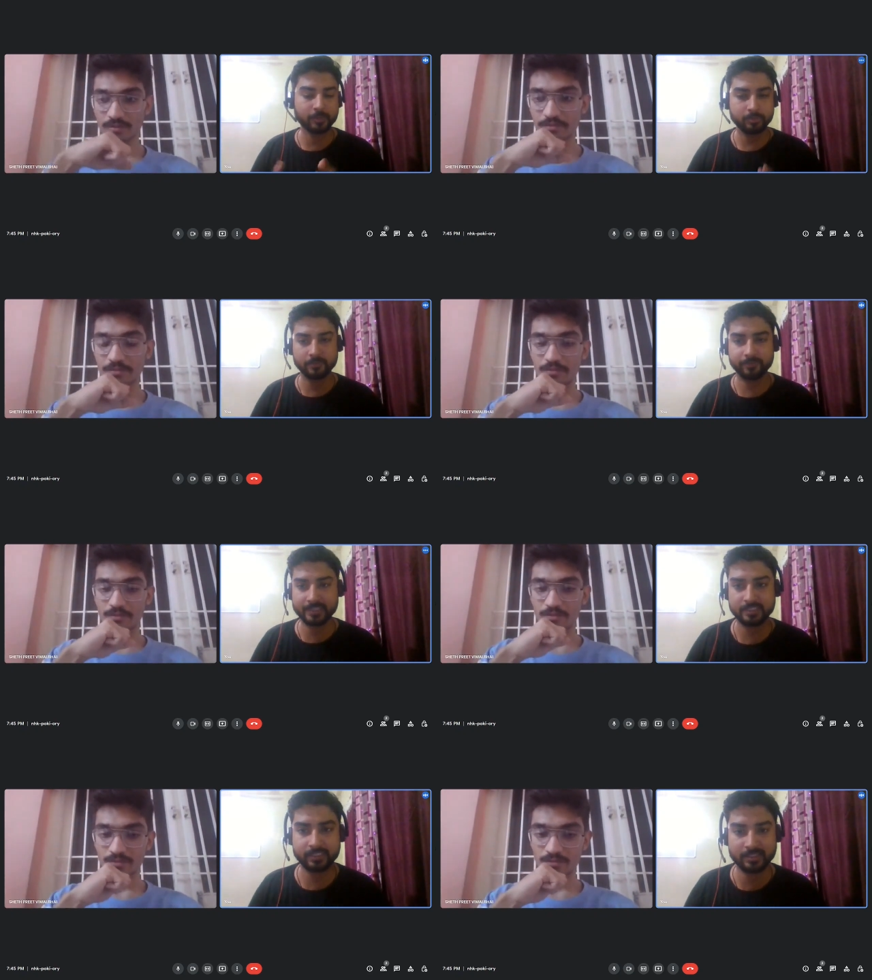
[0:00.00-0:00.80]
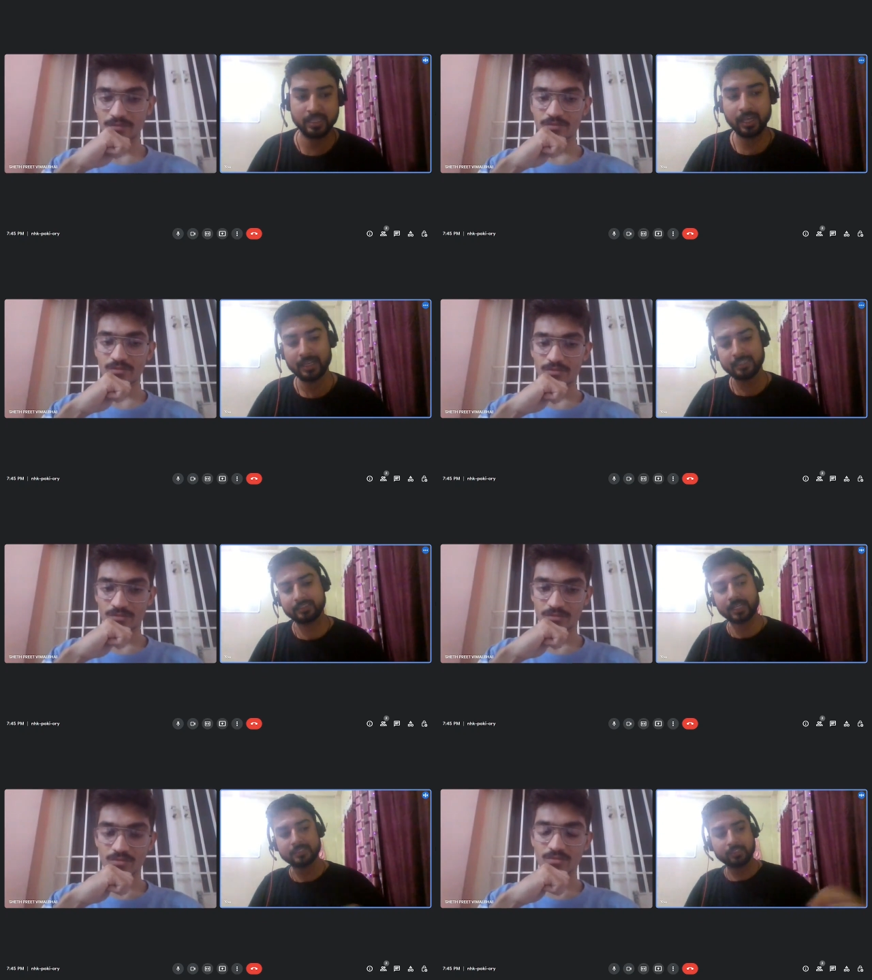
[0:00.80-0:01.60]
Speaker 1: people face this is
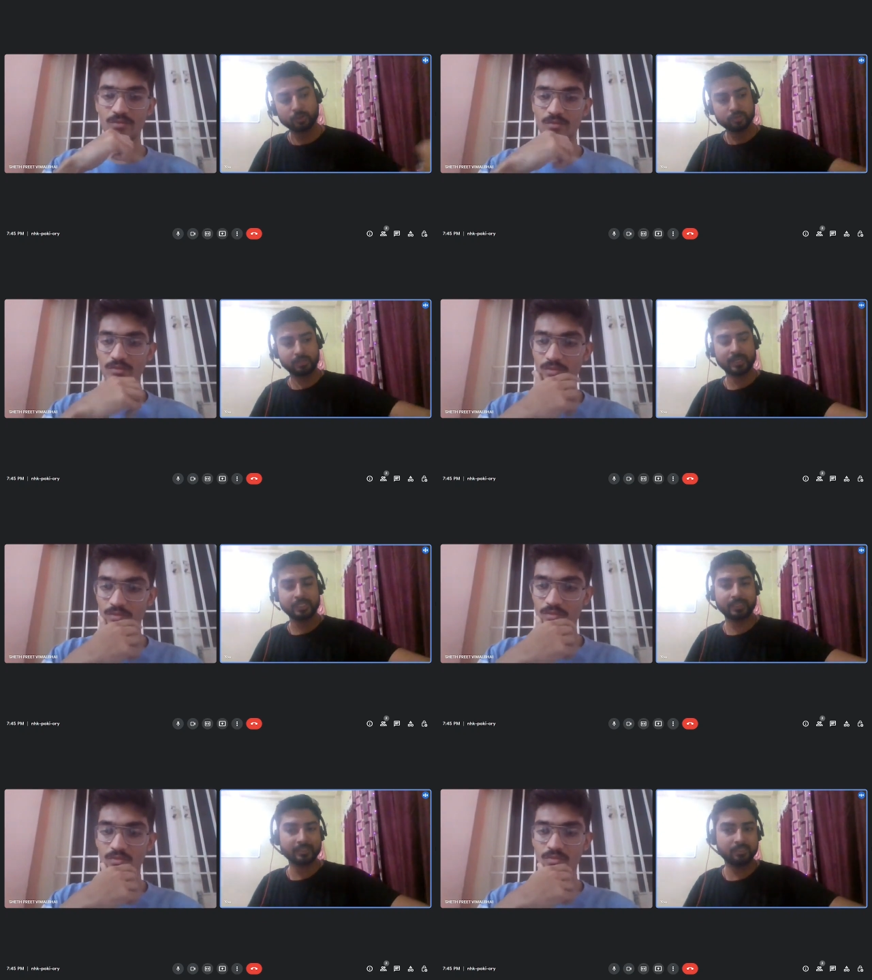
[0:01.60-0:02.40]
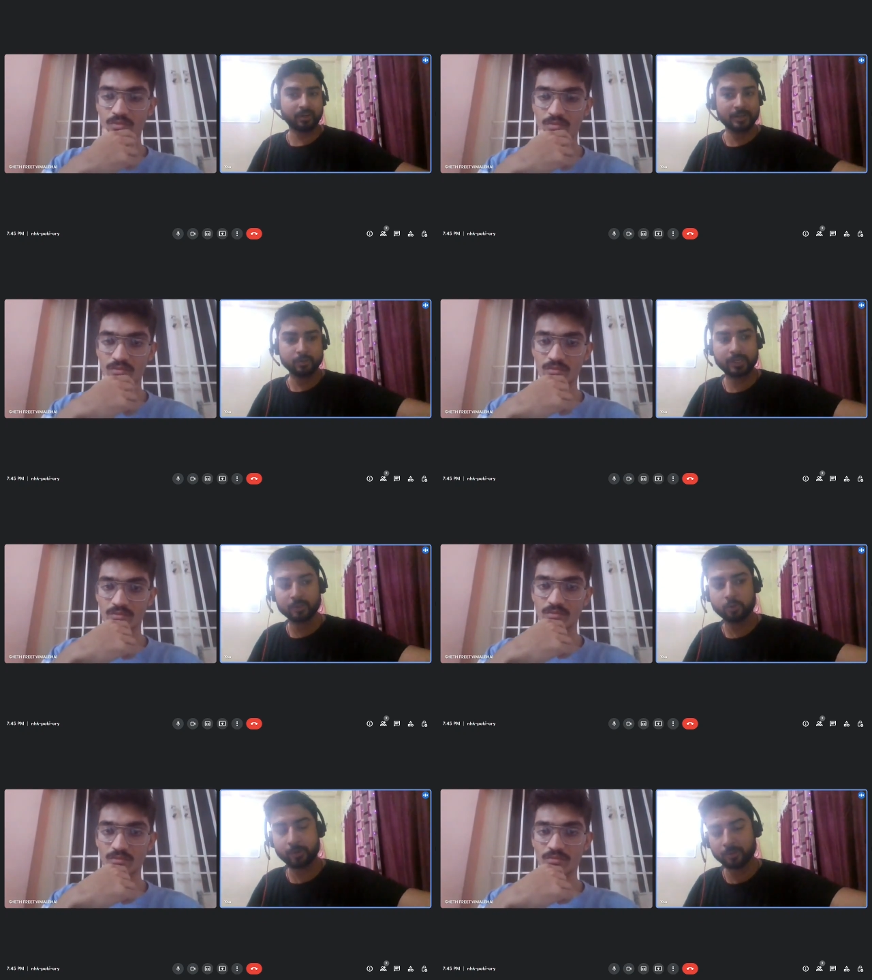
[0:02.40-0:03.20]
that they lose rating, they're trying to get
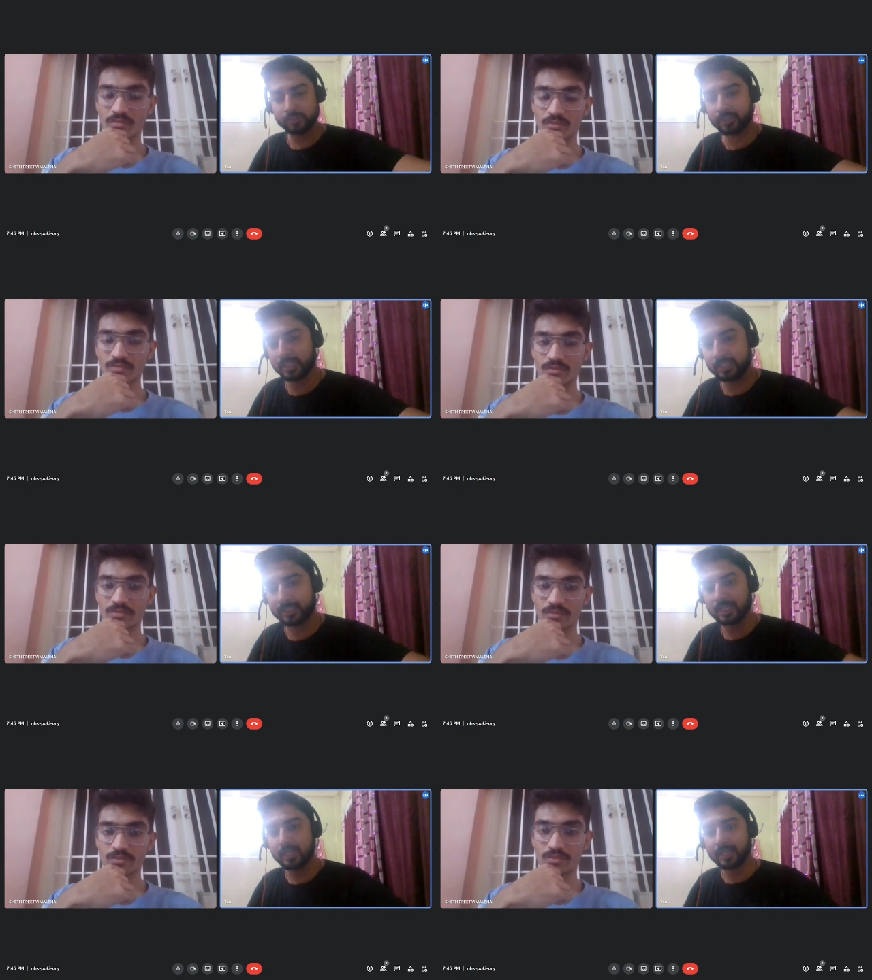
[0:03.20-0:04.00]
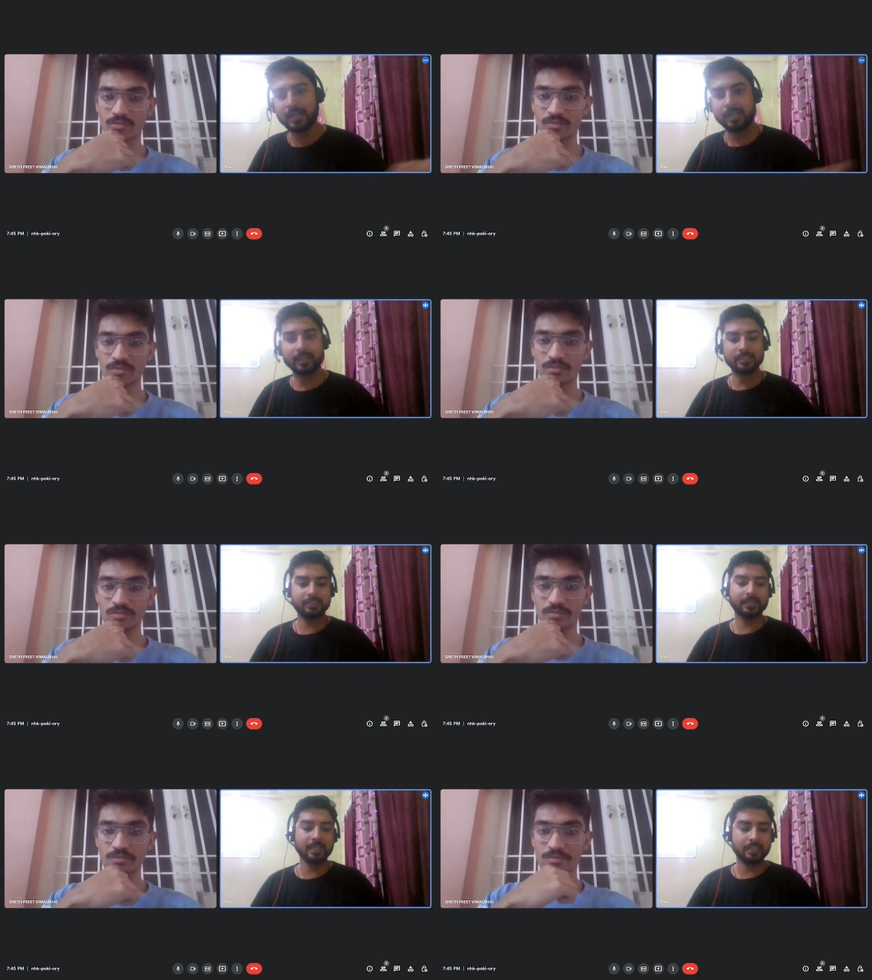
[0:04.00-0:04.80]
to a particular rating and
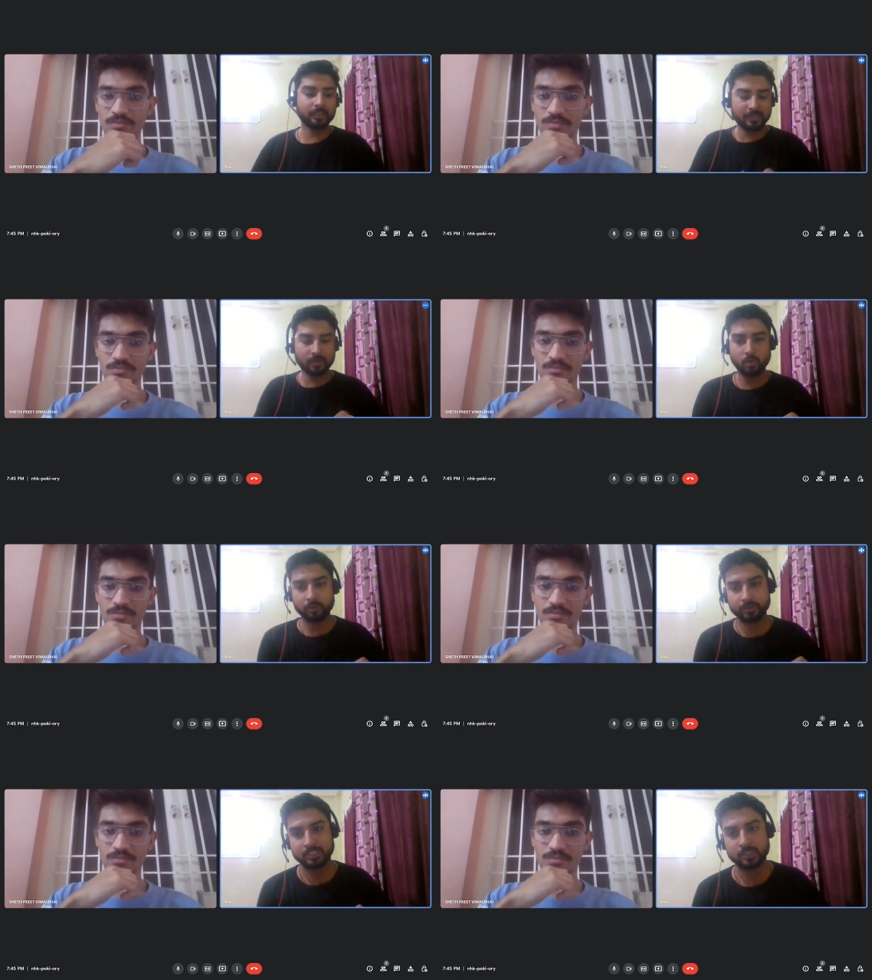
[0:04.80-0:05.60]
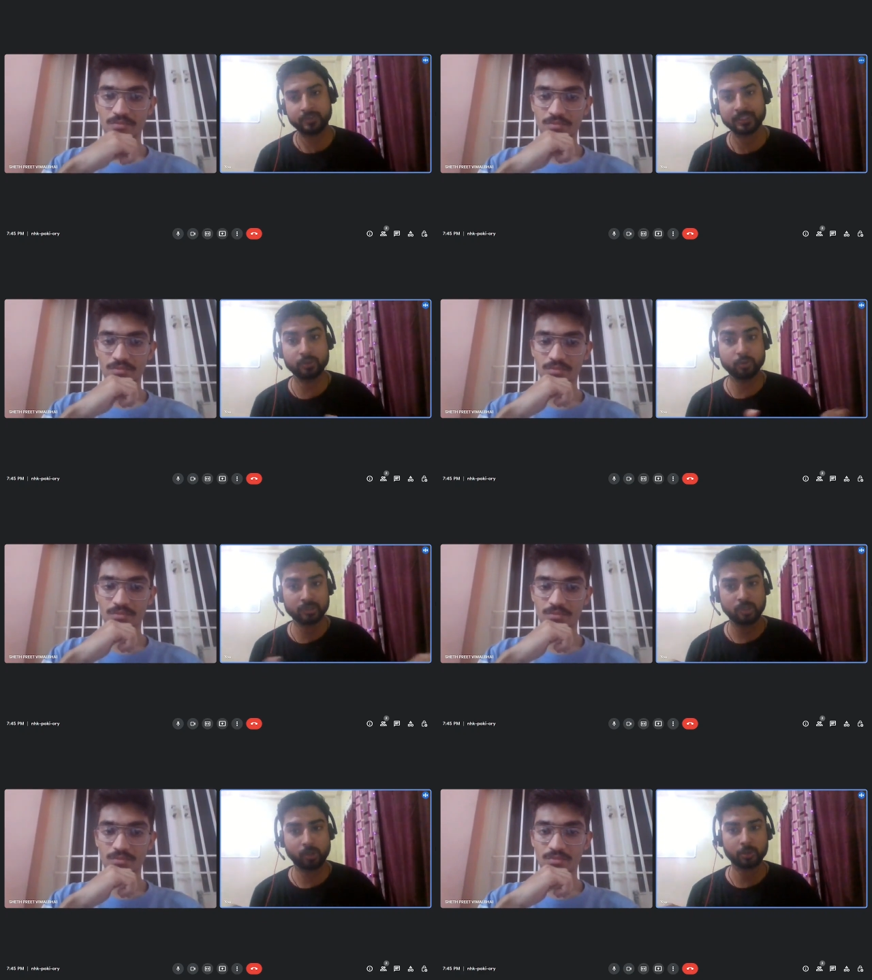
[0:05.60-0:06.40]
they end up in a contest where they lose
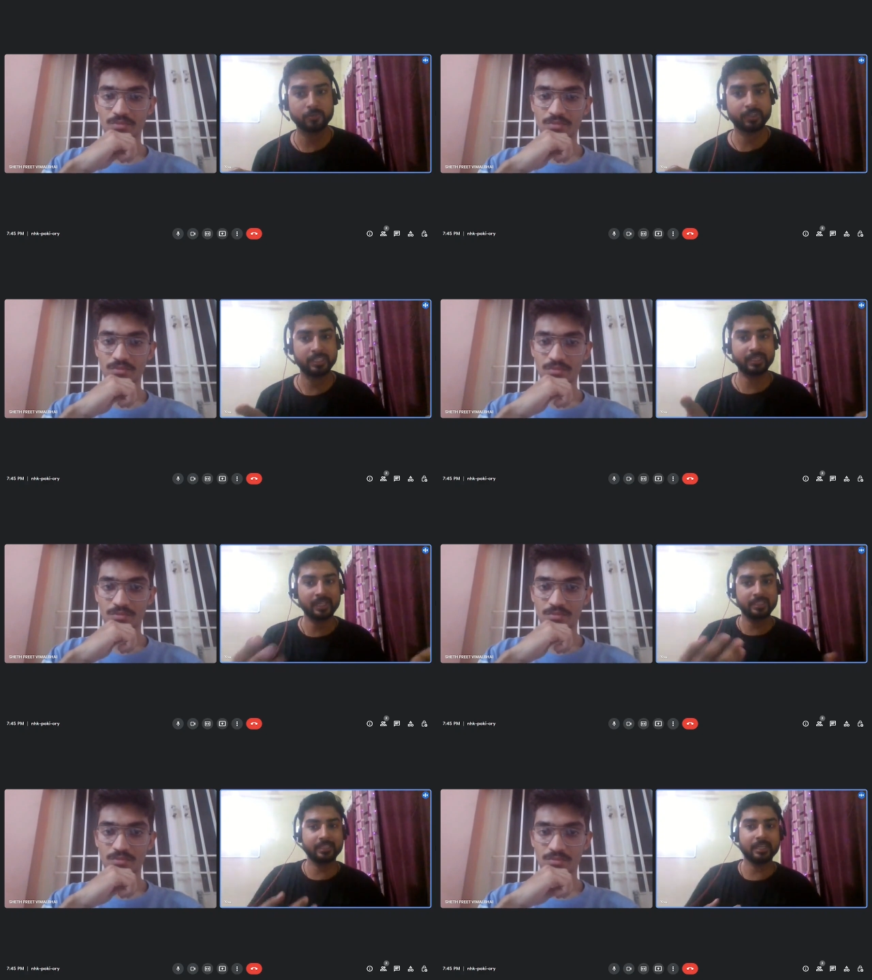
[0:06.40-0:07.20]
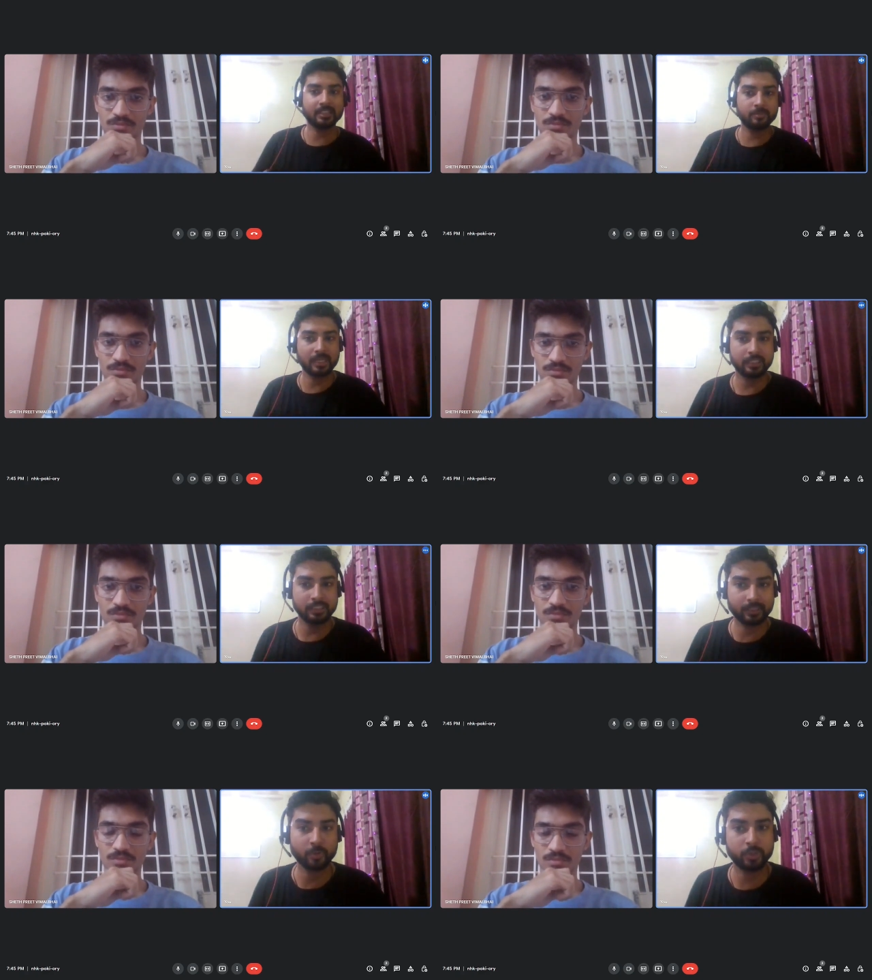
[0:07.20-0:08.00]
a lot of rating and they end up
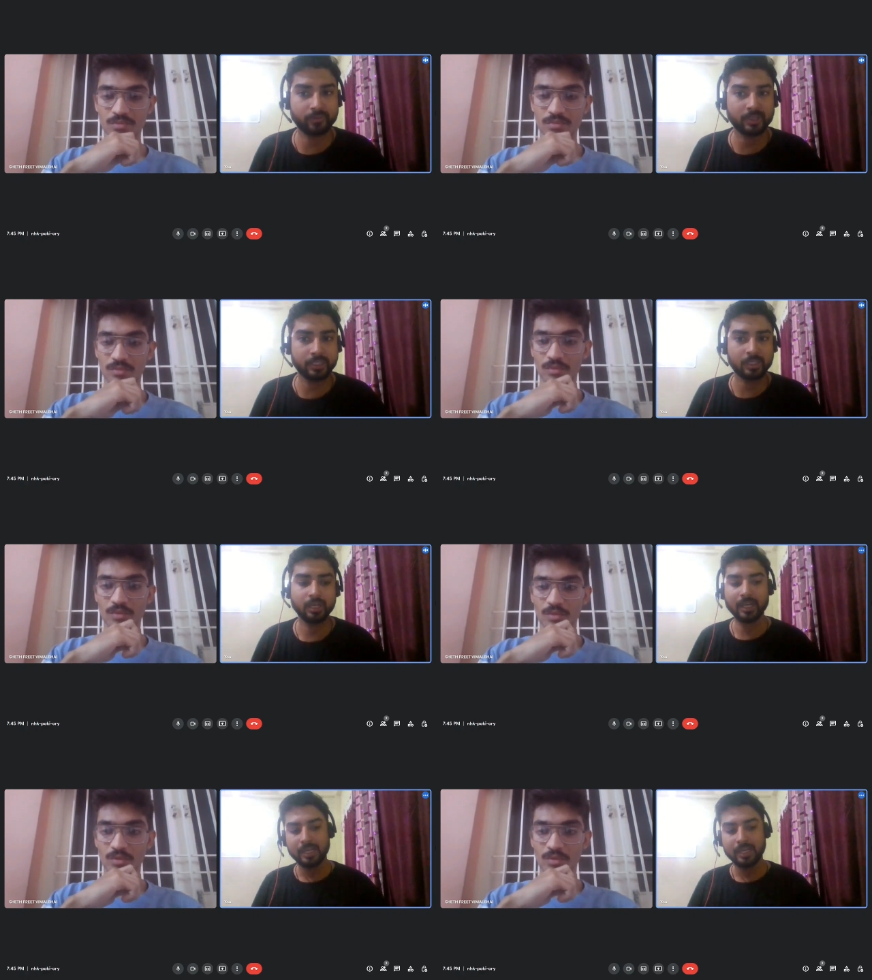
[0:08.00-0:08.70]
getting demotivated